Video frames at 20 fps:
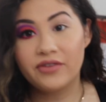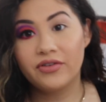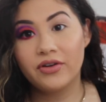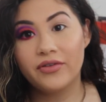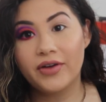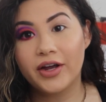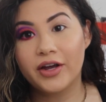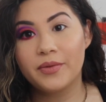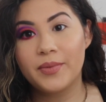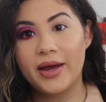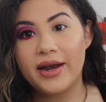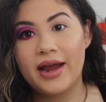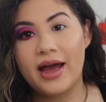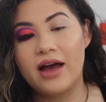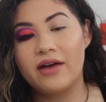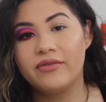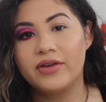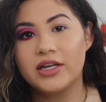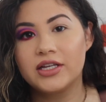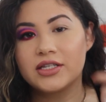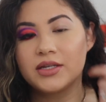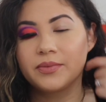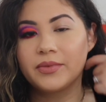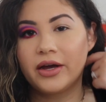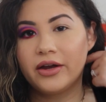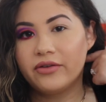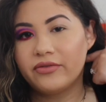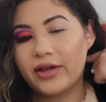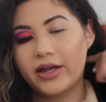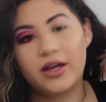Definitely recommend having some
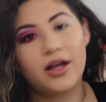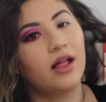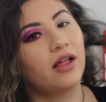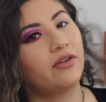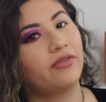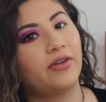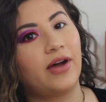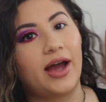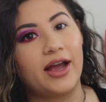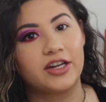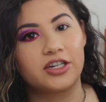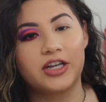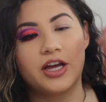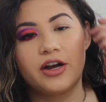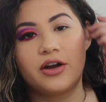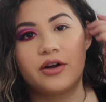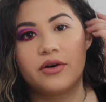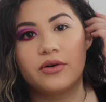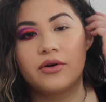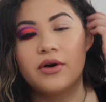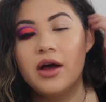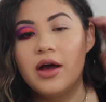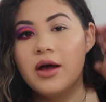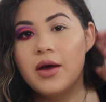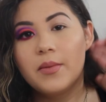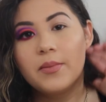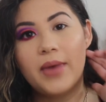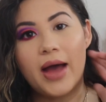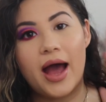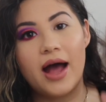kind of like colorful eyeshadow
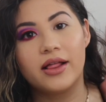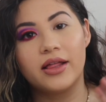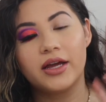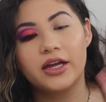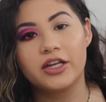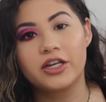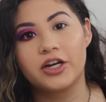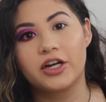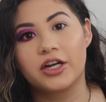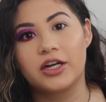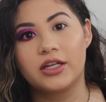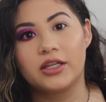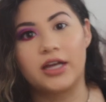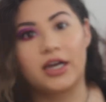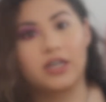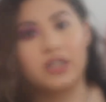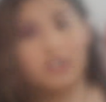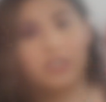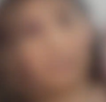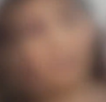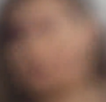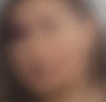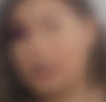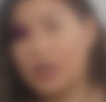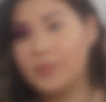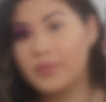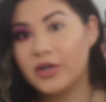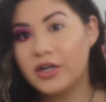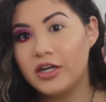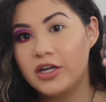palette in your collection. So
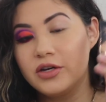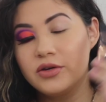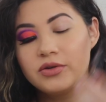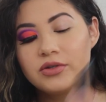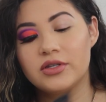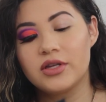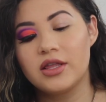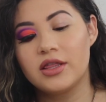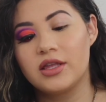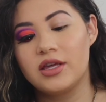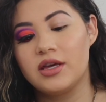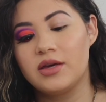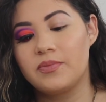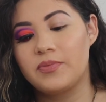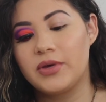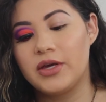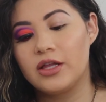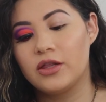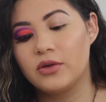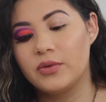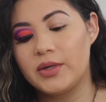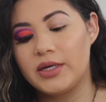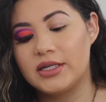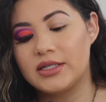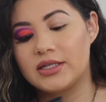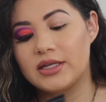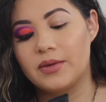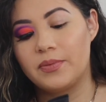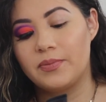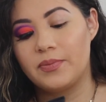I'm gonna use the P.
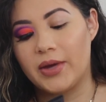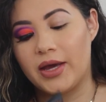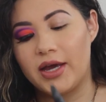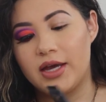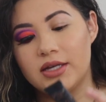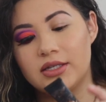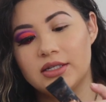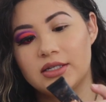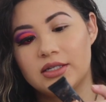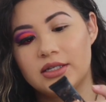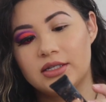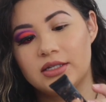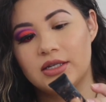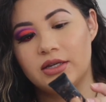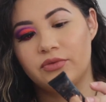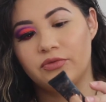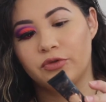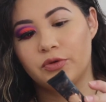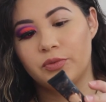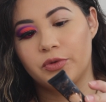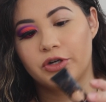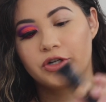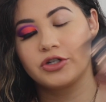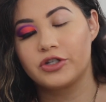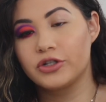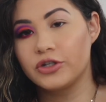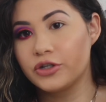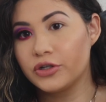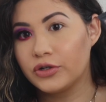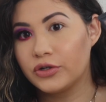Louise base. This is in Rumor
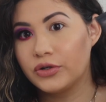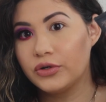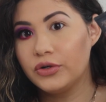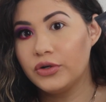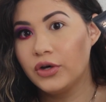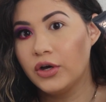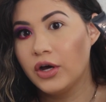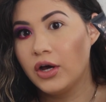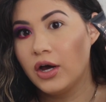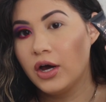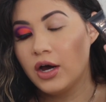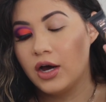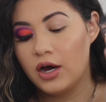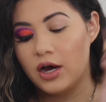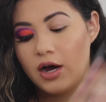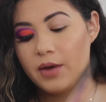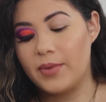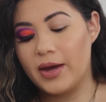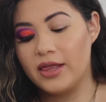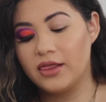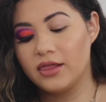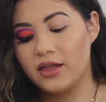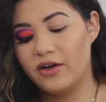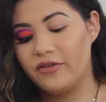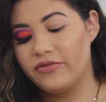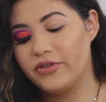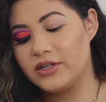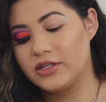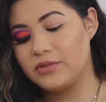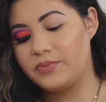2. I
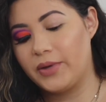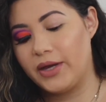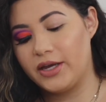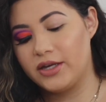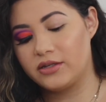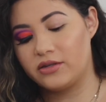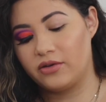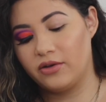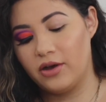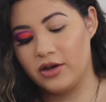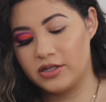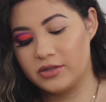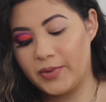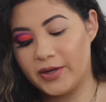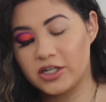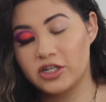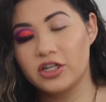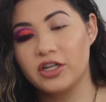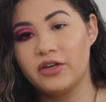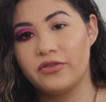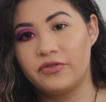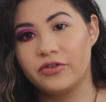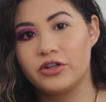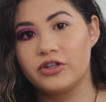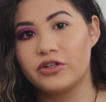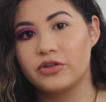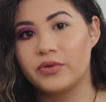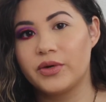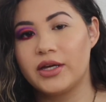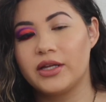love this base, especially for
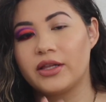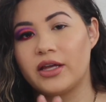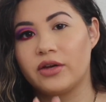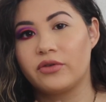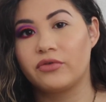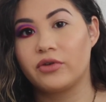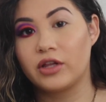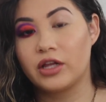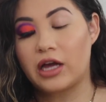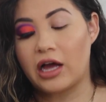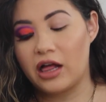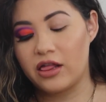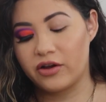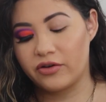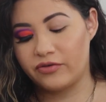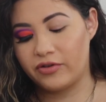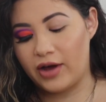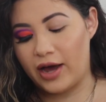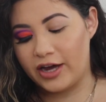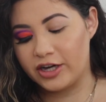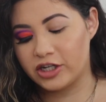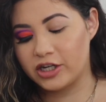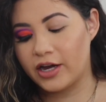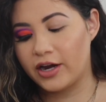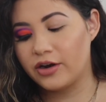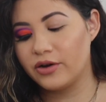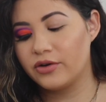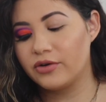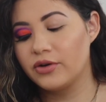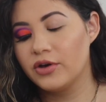doing like really colorful
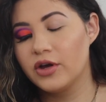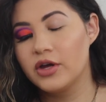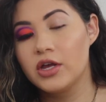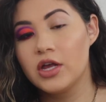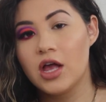eyeshadow.